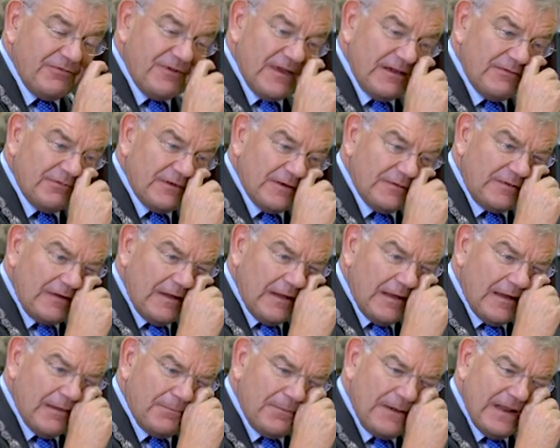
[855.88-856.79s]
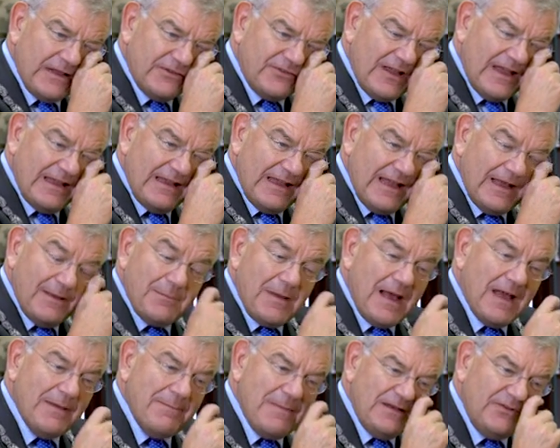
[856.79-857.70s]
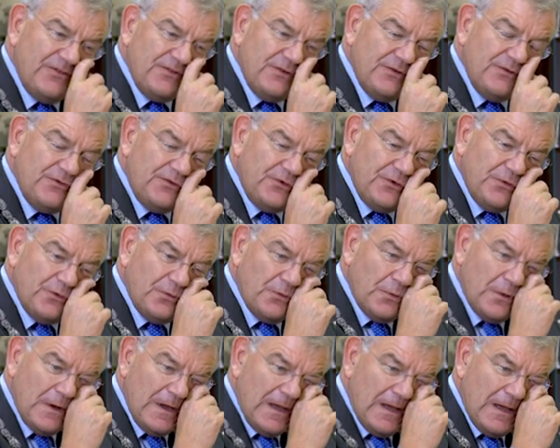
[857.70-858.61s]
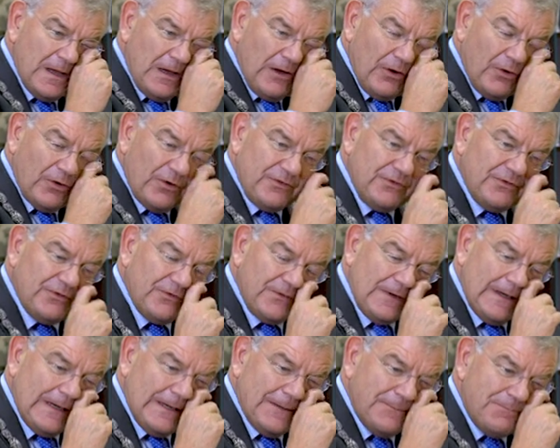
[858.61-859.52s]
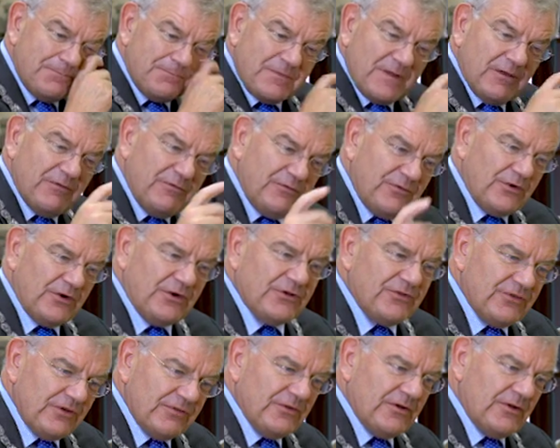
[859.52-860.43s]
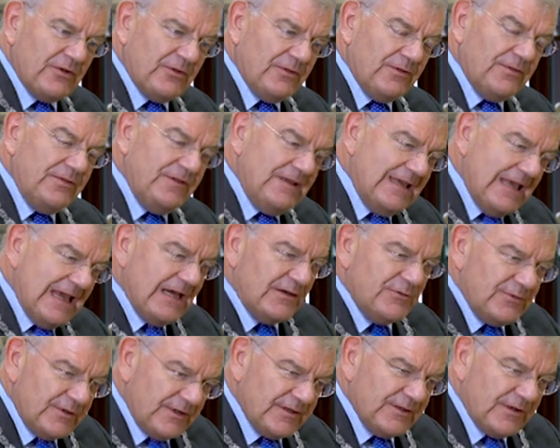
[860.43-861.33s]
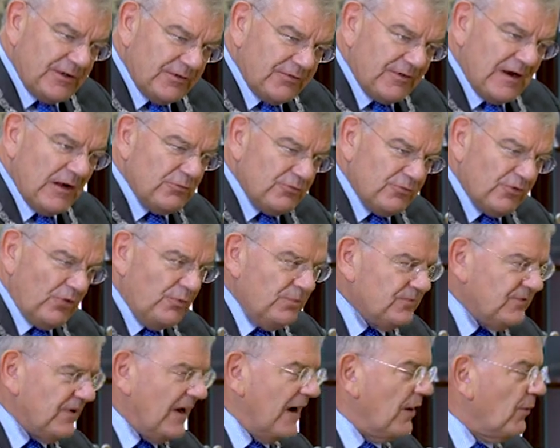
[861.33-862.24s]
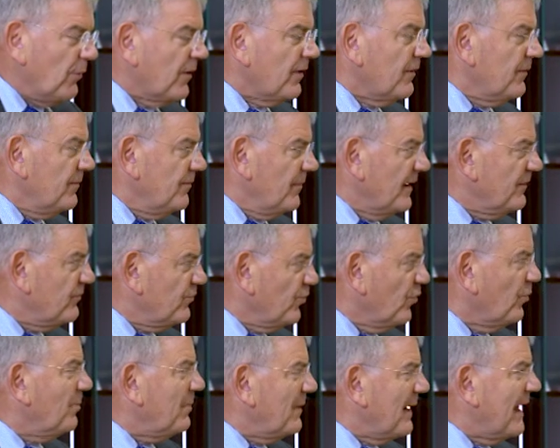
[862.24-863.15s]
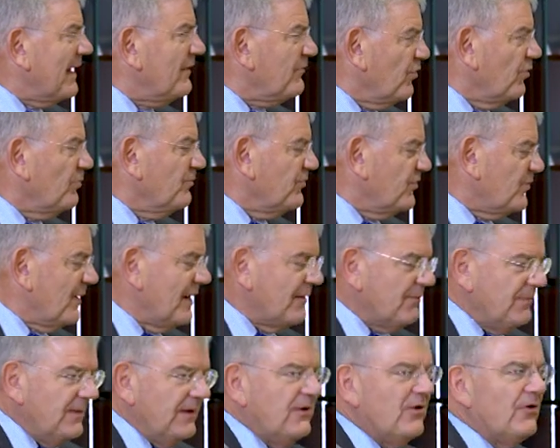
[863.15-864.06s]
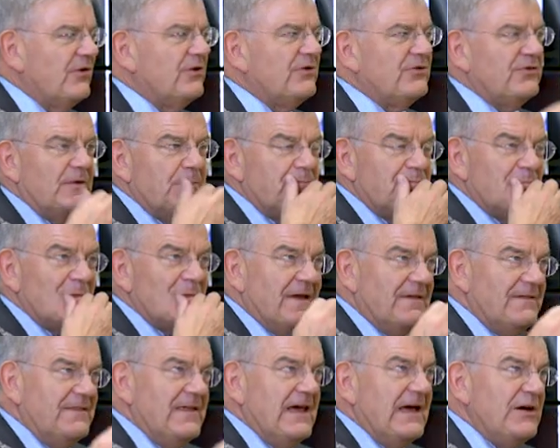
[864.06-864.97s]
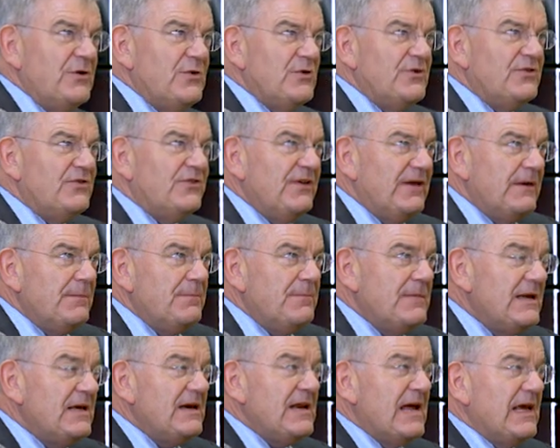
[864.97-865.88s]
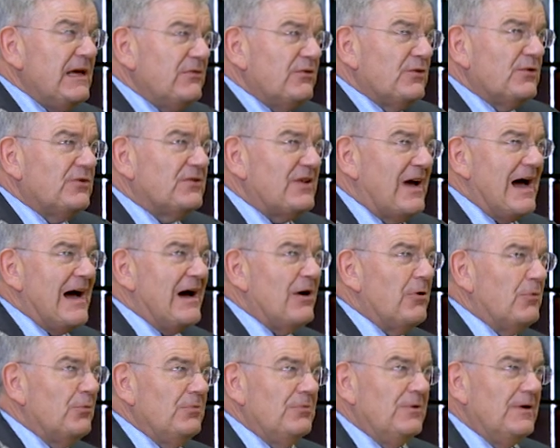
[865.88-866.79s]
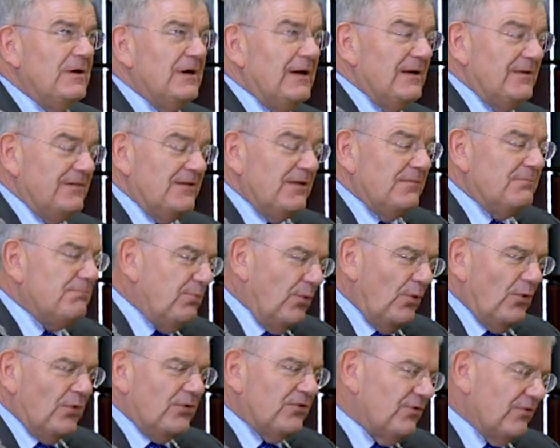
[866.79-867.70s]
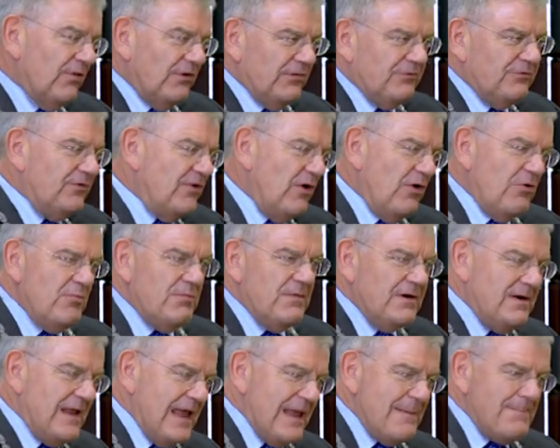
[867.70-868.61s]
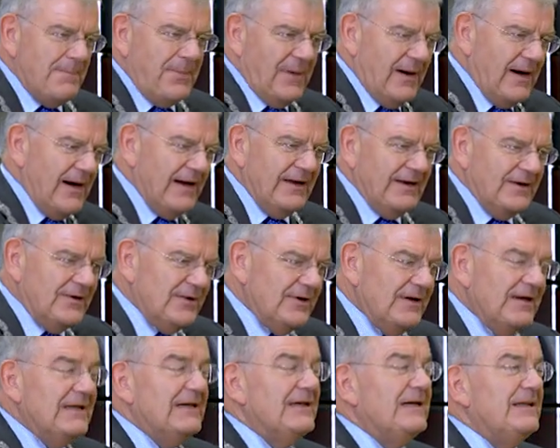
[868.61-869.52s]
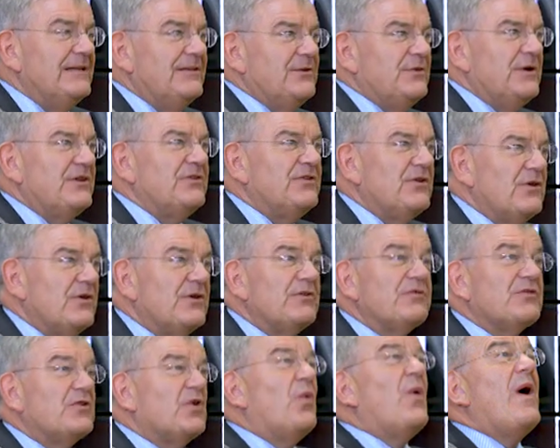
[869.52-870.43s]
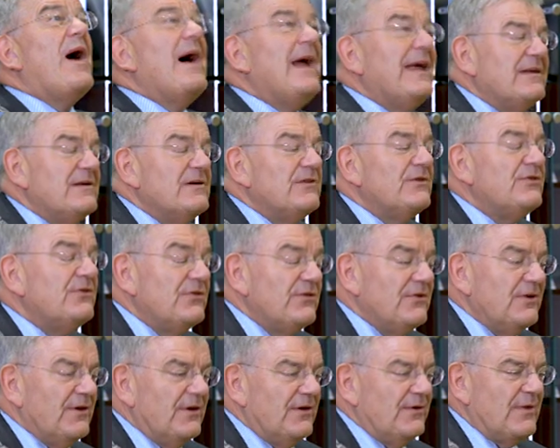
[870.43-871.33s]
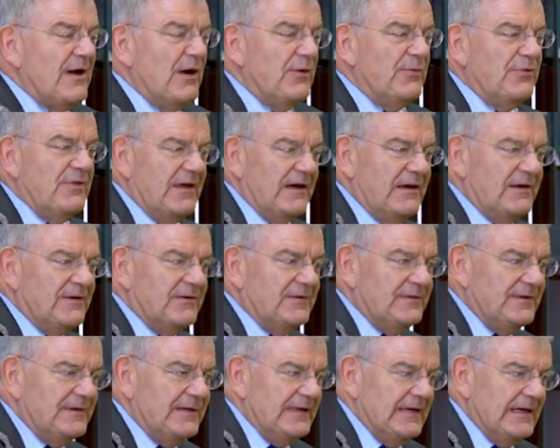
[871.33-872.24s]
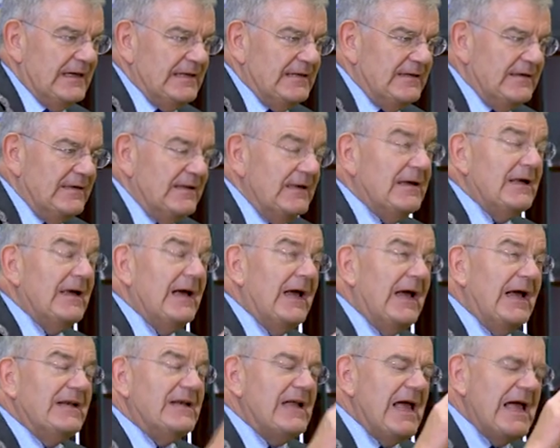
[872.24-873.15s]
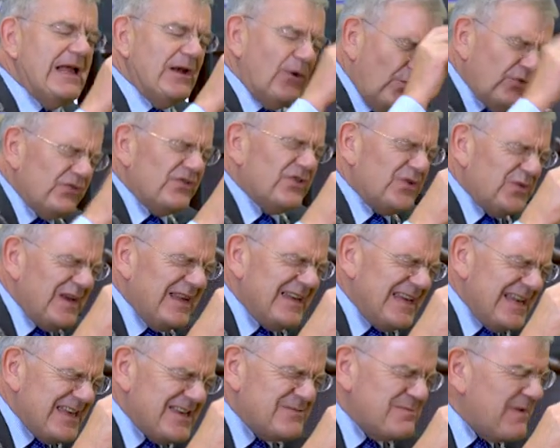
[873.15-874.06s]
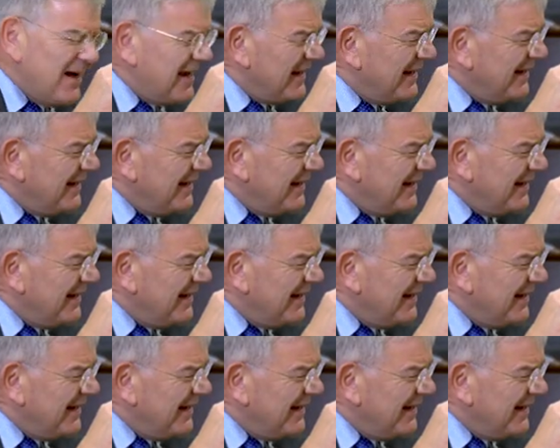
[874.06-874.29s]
favorite places. I mentioned 2 or 3. First of all, the area around Dom Tower and Domplein, Dom Square, because there you see medieval town, the border of Roman Empire. There is a lot of quietness around there, and also it is